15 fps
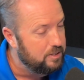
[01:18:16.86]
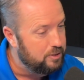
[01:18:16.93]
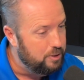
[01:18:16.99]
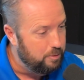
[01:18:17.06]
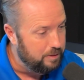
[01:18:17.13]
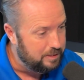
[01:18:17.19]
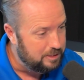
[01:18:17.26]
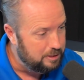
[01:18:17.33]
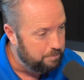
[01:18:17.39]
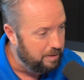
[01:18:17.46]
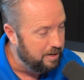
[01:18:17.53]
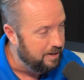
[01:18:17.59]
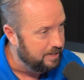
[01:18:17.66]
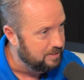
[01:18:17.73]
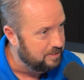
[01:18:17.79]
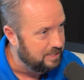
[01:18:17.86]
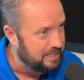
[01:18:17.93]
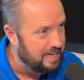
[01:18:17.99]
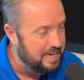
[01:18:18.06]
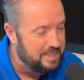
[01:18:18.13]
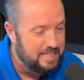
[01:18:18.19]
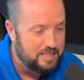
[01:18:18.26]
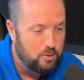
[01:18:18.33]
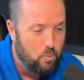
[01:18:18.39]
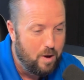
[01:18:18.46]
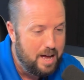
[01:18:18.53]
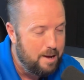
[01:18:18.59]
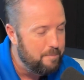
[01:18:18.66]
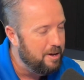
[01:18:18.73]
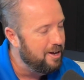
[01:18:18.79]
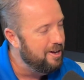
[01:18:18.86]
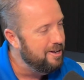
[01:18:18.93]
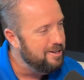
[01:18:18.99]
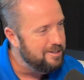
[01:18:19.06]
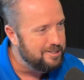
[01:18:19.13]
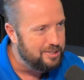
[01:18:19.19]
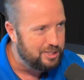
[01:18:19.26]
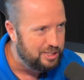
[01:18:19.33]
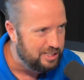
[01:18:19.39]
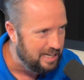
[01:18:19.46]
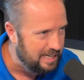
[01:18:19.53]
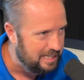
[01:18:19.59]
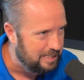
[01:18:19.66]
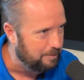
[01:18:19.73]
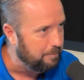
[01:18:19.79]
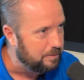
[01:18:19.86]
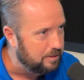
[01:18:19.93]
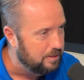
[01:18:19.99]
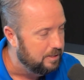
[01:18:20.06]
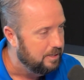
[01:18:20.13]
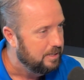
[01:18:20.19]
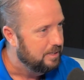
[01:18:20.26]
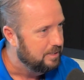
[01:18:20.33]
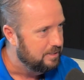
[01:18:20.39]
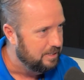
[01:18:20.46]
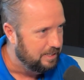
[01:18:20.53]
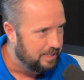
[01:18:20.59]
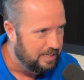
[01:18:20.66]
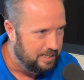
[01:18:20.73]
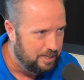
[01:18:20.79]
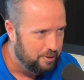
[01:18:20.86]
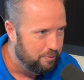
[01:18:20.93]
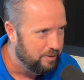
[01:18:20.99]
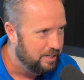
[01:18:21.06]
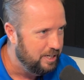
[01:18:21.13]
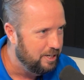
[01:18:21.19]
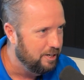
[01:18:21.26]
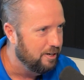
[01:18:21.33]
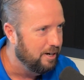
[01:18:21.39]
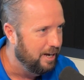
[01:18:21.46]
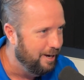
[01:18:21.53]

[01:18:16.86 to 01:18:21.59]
to experience it. And that's why I'm unashamed to get on here